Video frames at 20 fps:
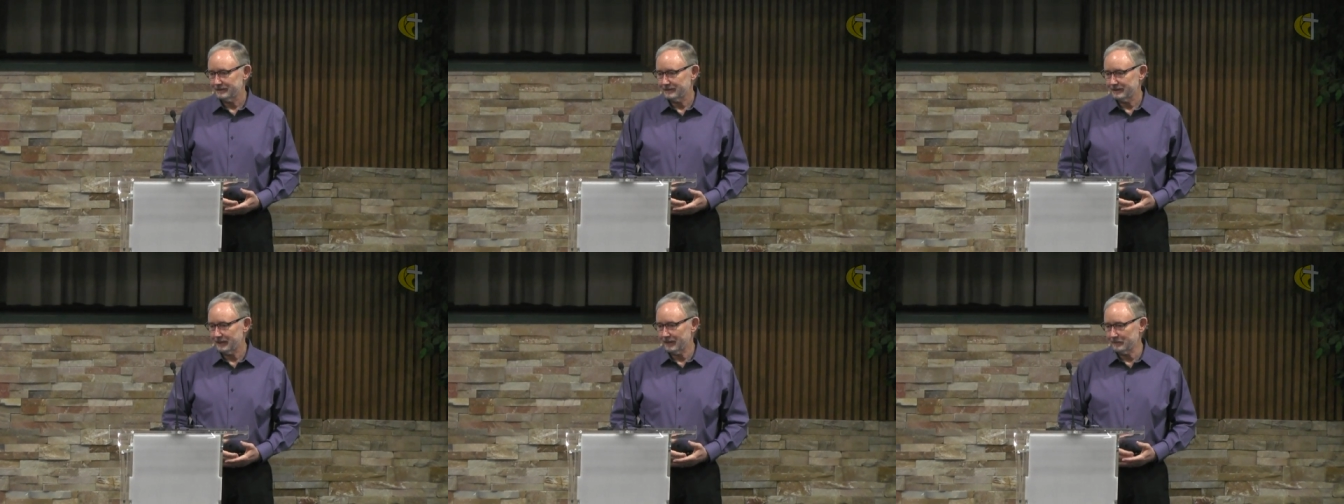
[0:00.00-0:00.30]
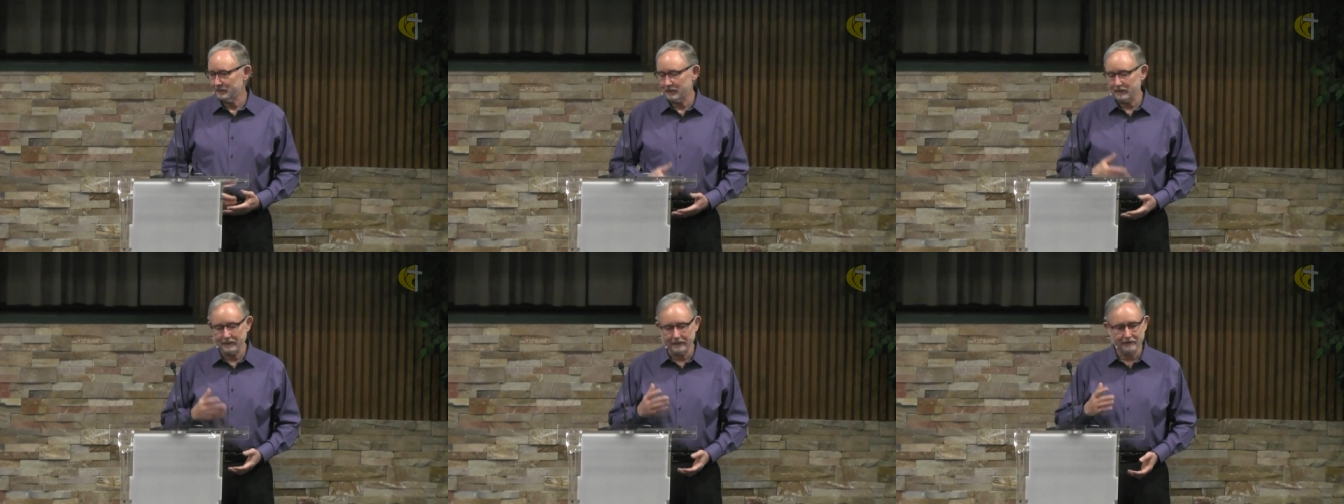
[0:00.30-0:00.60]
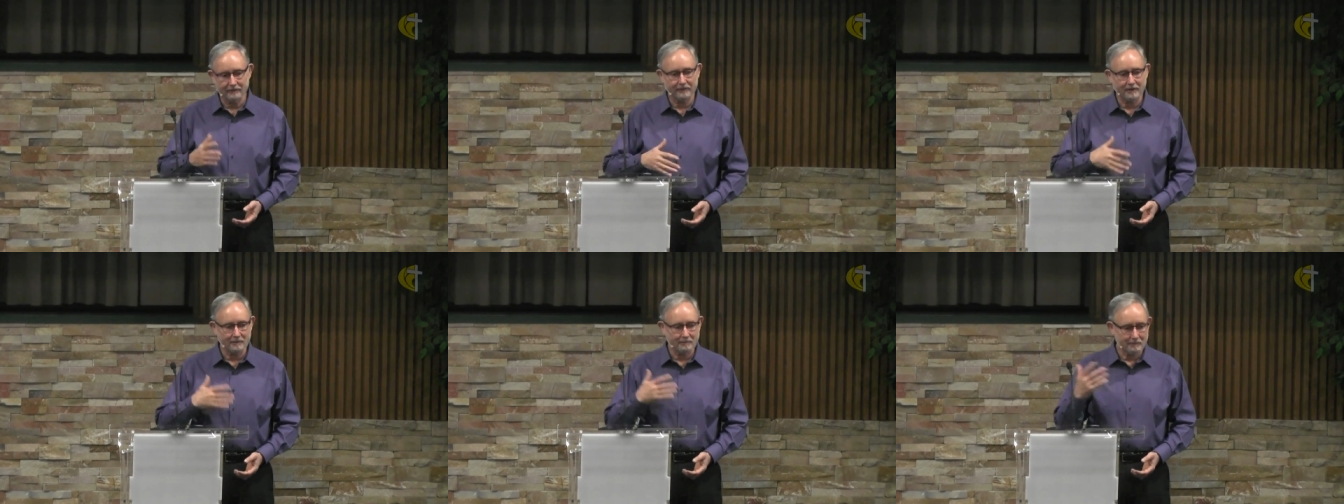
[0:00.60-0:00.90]
I'm going to
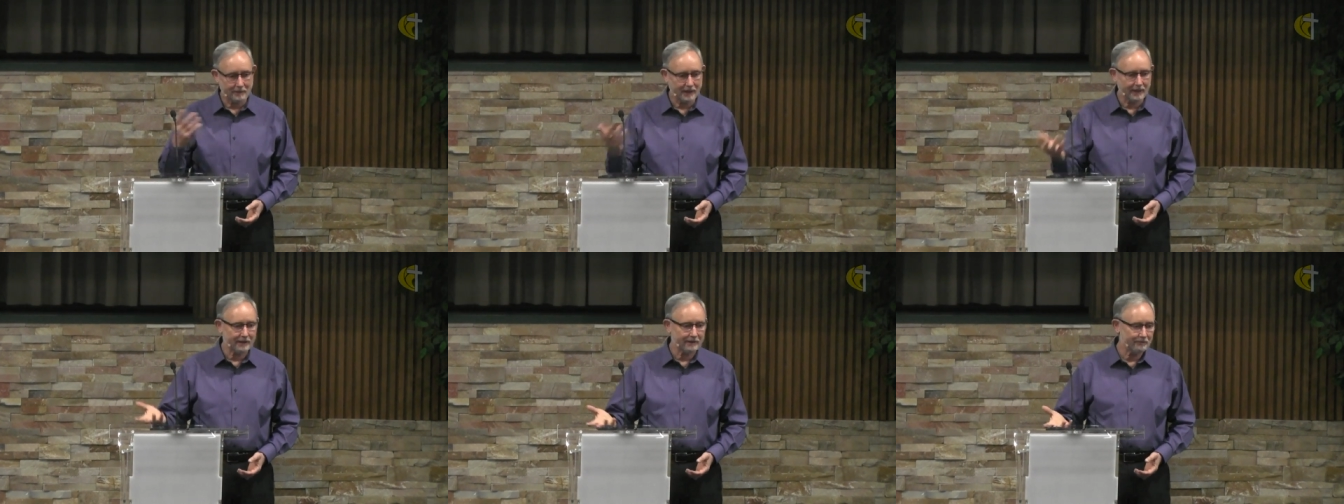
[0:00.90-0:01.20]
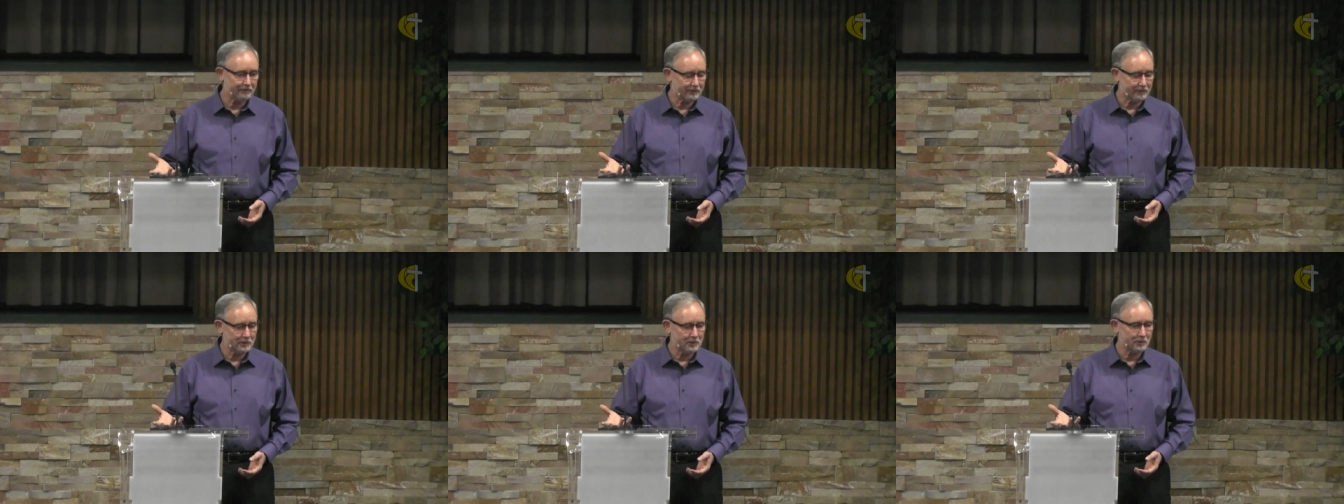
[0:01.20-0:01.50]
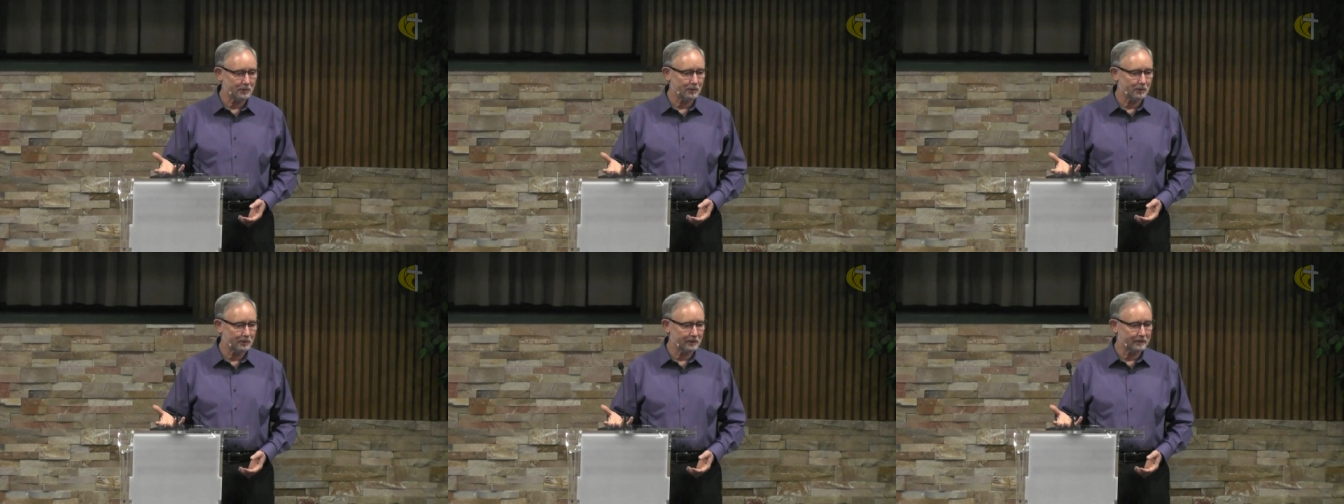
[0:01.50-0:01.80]
give up mine for
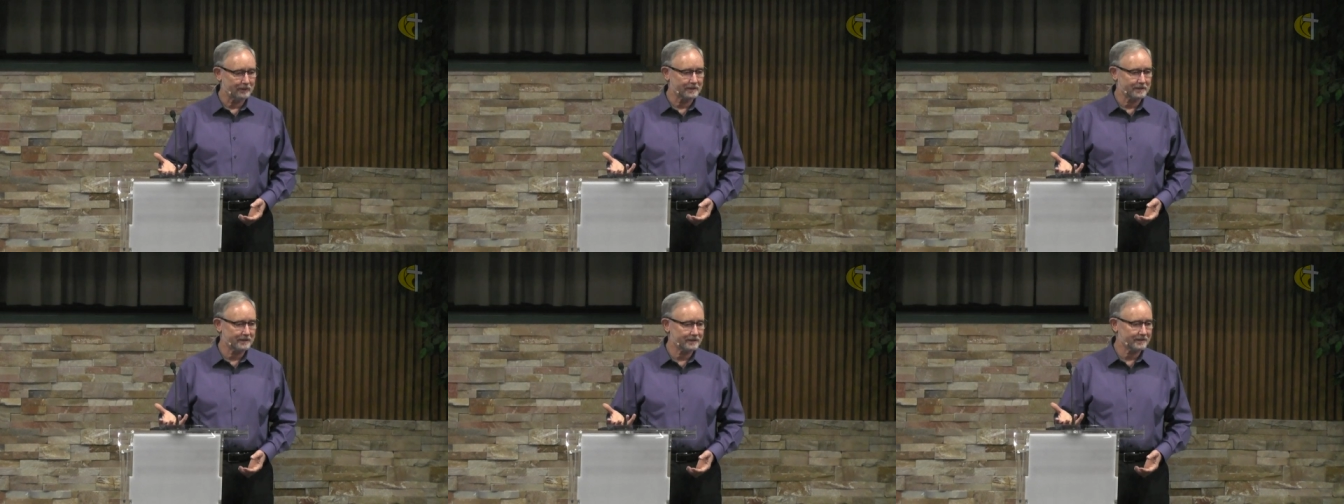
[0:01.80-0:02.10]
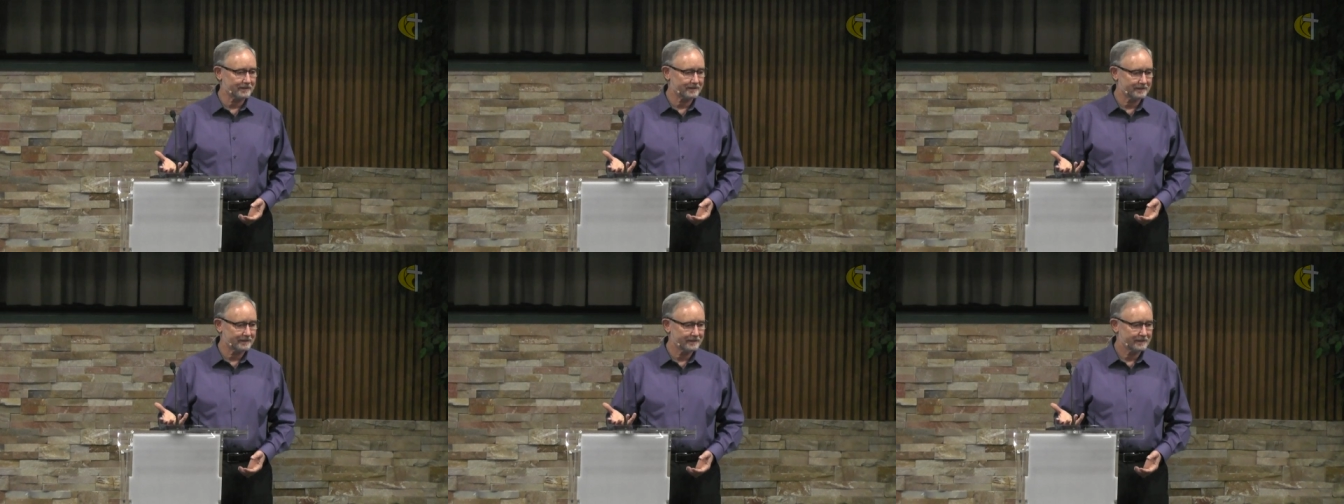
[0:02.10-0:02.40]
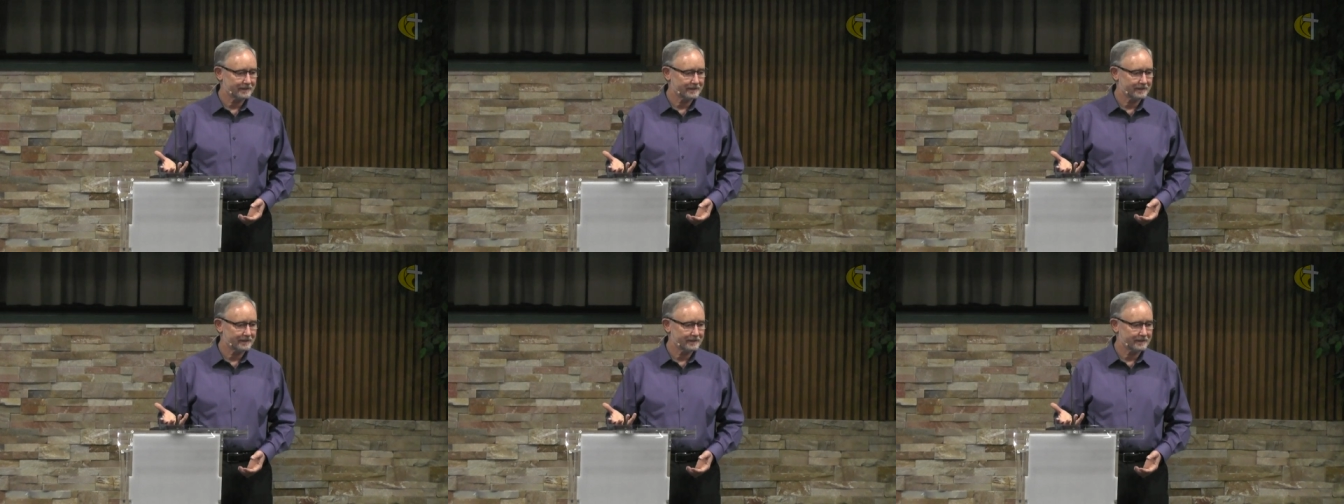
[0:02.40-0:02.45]
yours.